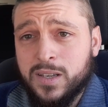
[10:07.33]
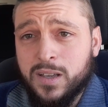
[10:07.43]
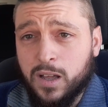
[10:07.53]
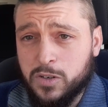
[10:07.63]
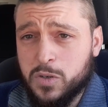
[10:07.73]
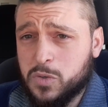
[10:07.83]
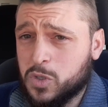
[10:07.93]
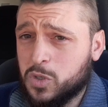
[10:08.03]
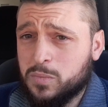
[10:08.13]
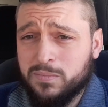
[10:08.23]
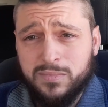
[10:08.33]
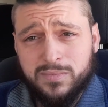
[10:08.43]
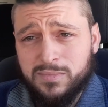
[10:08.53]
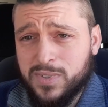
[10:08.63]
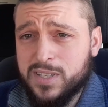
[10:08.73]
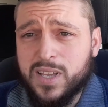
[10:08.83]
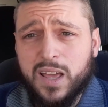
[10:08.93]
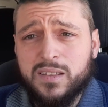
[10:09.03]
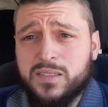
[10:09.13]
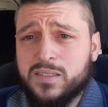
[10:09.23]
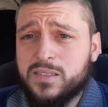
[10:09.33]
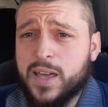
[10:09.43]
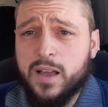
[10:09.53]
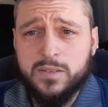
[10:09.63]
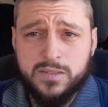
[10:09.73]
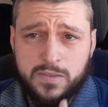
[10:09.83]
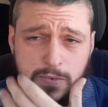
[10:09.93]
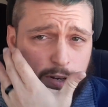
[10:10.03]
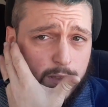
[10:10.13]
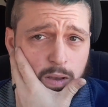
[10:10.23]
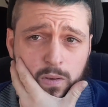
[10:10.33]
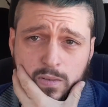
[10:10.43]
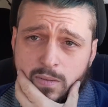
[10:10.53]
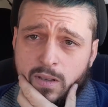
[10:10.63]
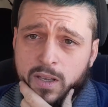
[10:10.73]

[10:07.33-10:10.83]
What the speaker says: On YouTube, he's got thousands of videos.